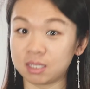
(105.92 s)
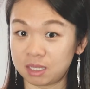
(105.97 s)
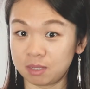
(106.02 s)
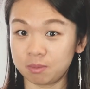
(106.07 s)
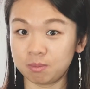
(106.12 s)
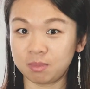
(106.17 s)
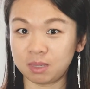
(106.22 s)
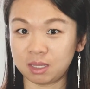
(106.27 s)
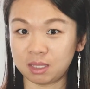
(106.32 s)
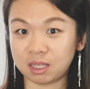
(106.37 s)
give
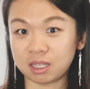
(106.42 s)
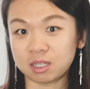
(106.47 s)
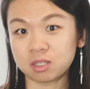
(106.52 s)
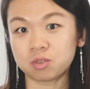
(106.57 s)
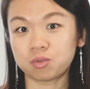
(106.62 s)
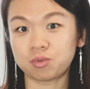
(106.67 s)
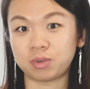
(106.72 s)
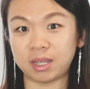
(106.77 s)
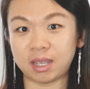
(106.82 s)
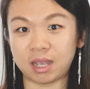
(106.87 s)
me
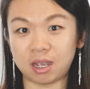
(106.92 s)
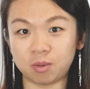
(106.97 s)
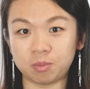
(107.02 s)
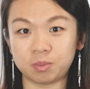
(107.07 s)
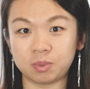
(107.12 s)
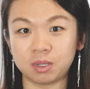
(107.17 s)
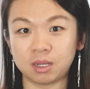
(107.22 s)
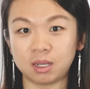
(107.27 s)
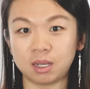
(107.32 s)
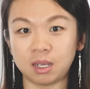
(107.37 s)
necessary
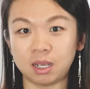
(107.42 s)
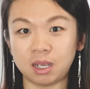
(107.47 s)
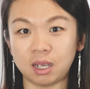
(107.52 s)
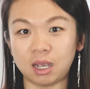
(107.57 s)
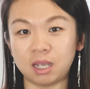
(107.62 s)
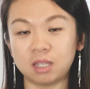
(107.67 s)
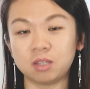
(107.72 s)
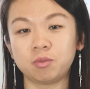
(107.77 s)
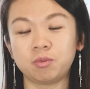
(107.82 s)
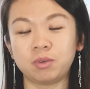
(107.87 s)
help.
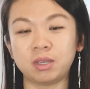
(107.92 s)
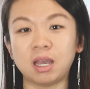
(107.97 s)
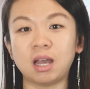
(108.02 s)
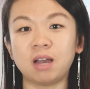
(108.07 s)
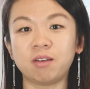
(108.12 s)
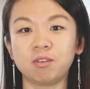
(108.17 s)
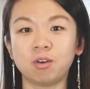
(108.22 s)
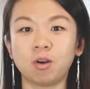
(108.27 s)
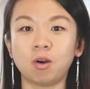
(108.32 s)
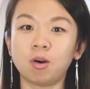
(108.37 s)
And we
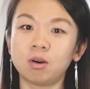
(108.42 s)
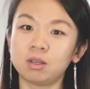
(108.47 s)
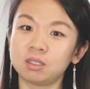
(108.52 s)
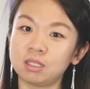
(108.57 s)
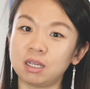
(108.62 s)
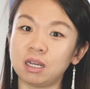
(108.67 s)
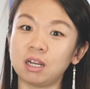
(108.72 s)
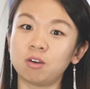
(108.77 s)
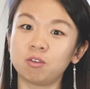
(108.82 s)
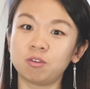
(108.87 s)
have all
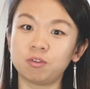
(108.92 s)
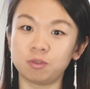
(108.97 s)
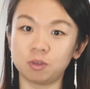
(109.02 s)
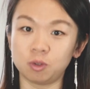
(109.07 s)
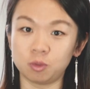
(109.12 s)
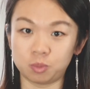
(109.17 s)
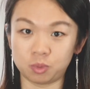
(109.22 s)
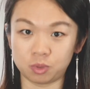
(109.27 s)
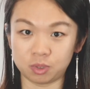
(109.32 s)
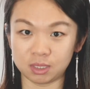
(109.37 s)
the
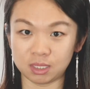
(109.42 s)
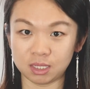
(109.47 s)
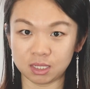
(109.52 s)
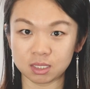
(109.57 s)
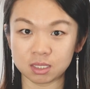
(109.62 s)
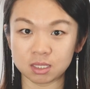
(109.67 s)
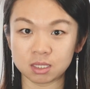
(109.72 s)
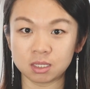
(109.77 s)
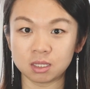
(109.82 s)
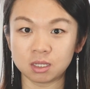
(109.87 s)
airflow
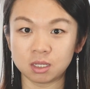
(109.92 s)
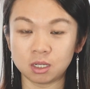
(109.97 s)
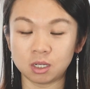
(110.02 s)
products,